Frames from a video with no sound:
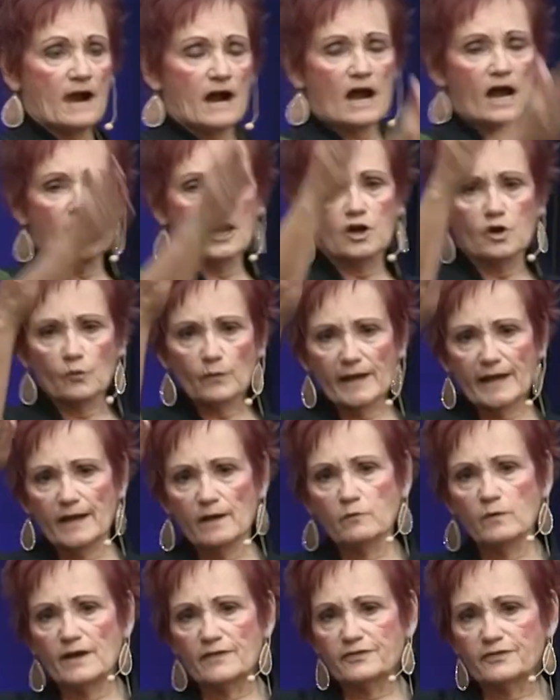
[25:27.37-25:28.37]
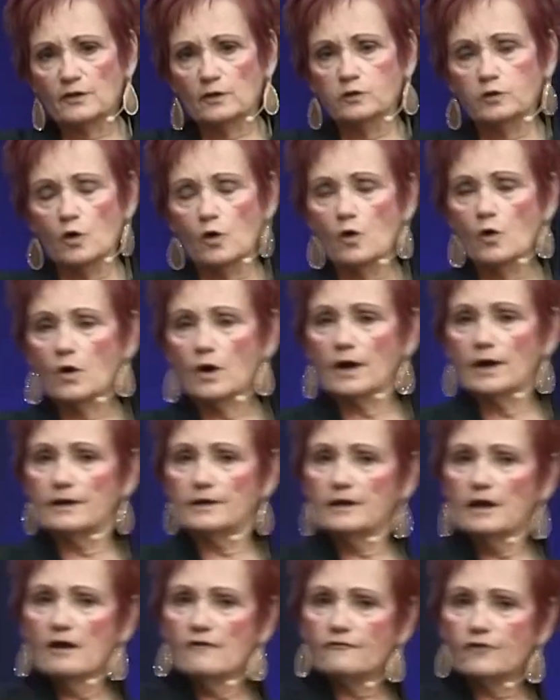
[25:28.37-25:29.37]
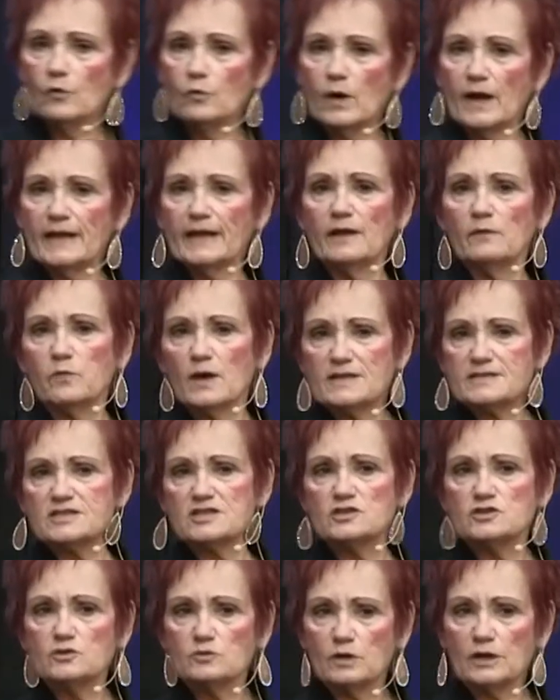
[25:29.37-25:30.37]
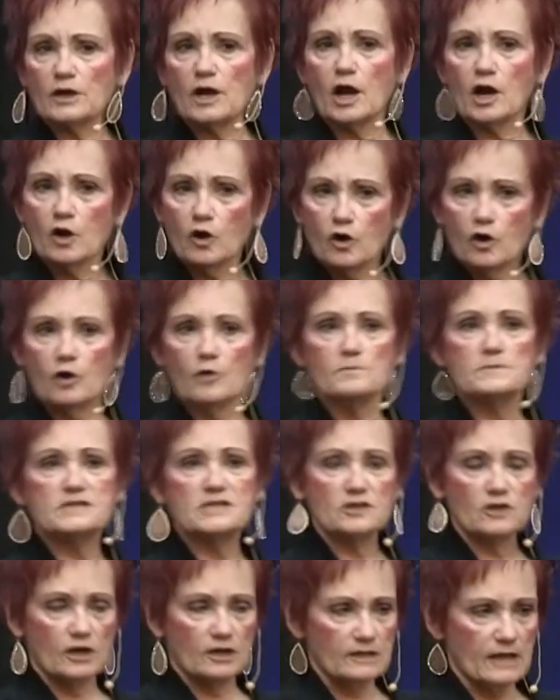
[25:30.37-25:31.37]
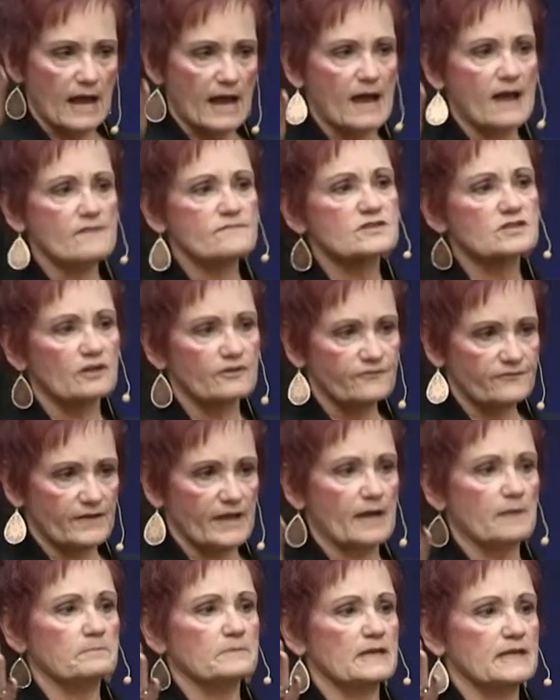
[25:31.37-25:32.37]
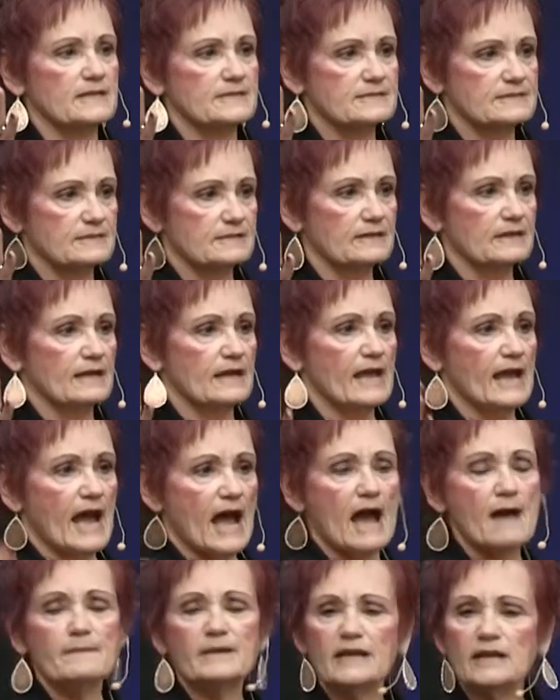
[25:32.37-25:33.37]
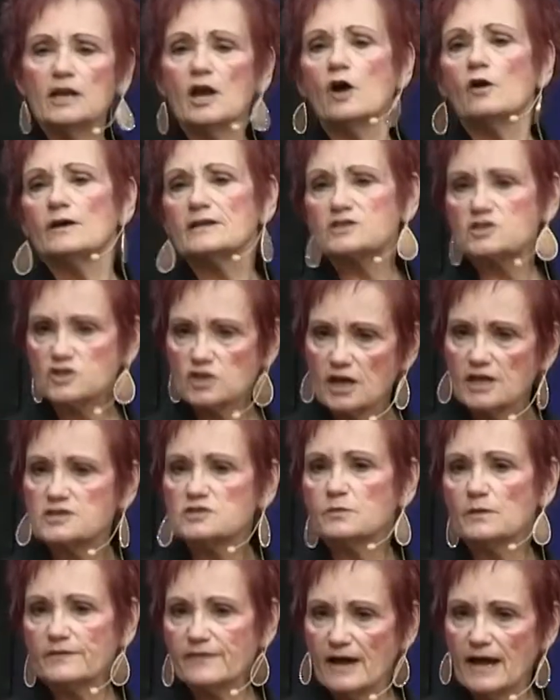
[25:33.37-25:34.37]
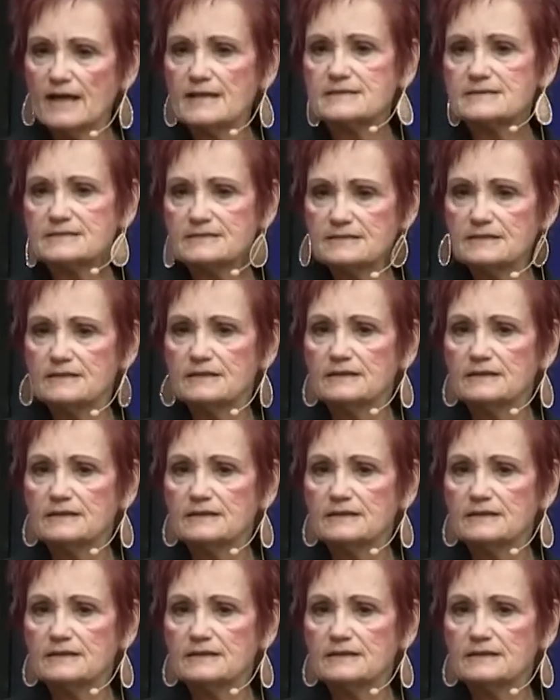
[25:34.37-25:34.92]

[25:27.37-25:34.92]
Agree with the Lord for what He wants to do in our homes and our lives, our families. How many know it starts with us?